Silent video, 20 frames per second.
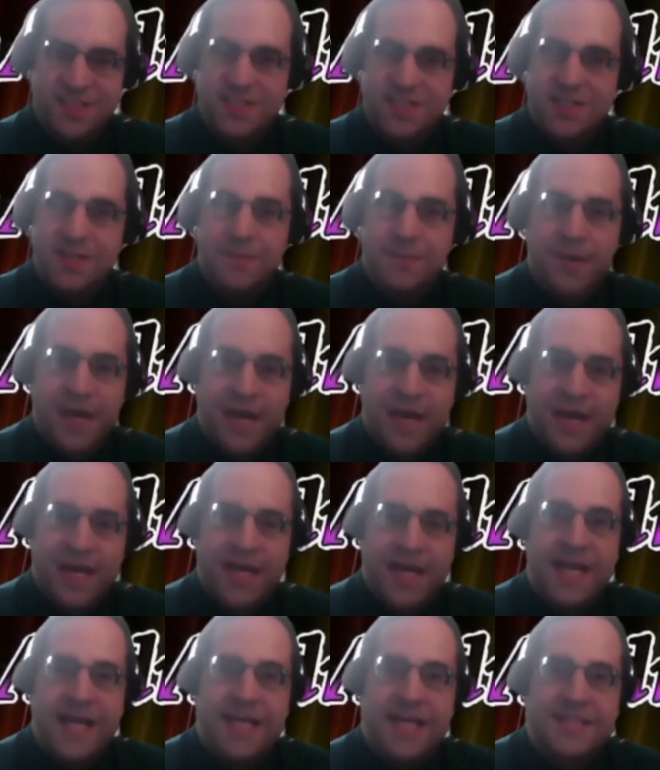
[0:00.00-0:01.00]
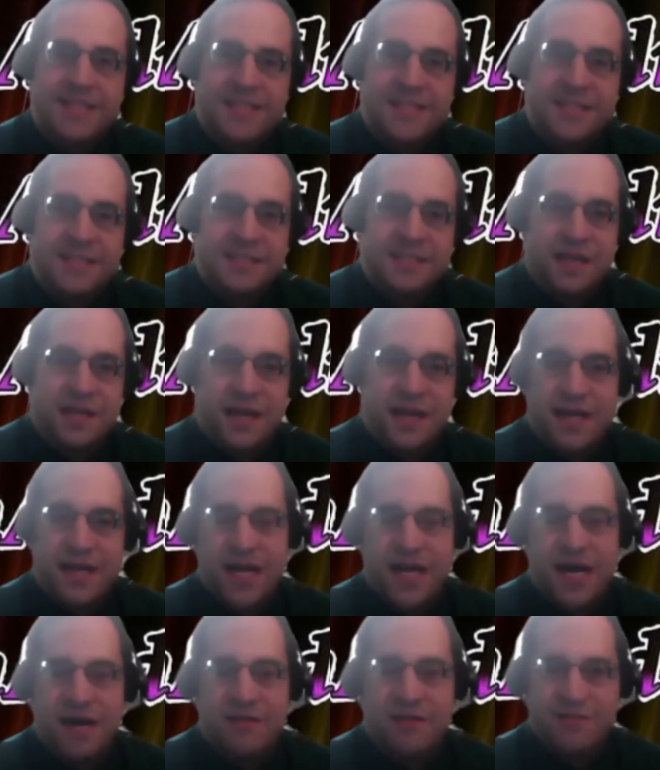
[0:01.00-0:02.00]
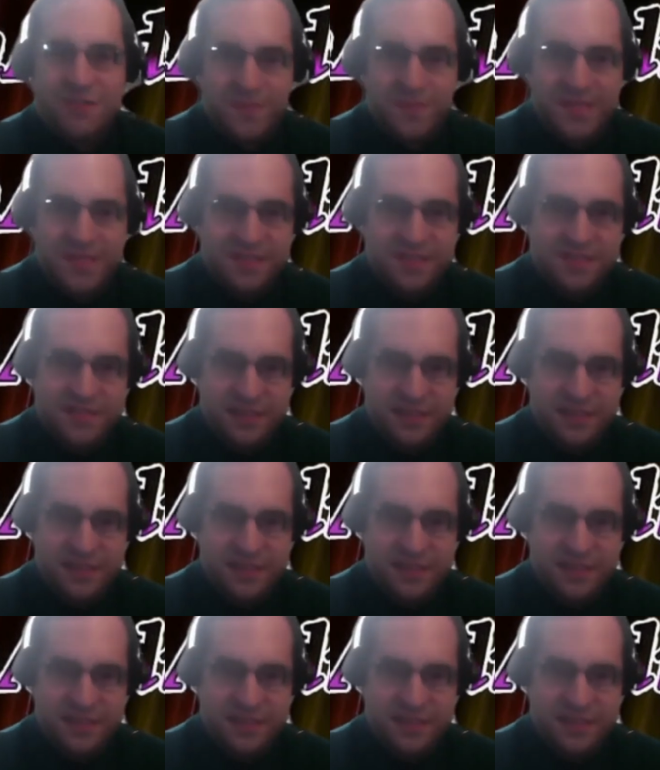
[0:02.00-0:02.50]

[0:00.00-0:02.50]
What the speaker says: but it's just a college-based town.